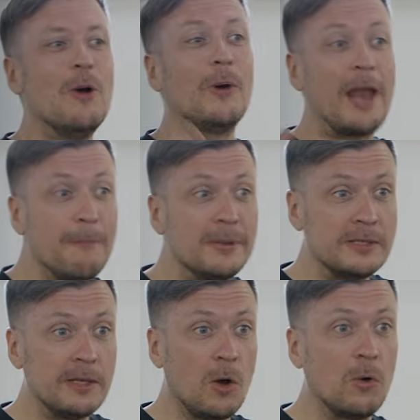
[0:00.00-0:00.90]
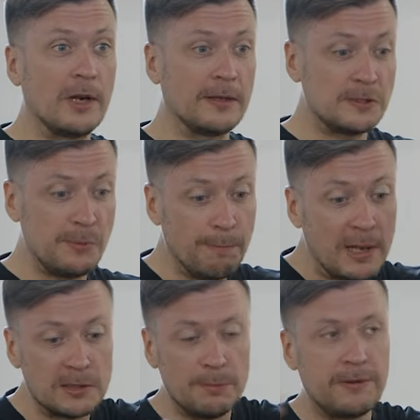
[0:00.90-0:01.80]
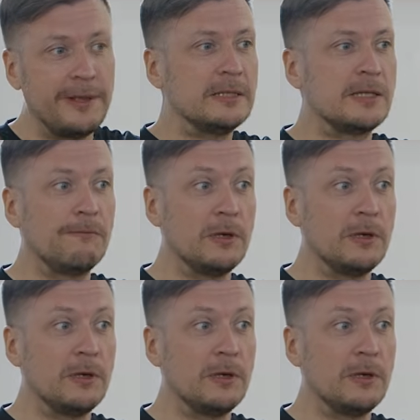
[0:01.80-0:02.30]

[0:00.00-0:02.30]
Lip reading: What happens in code, there's been multiple things that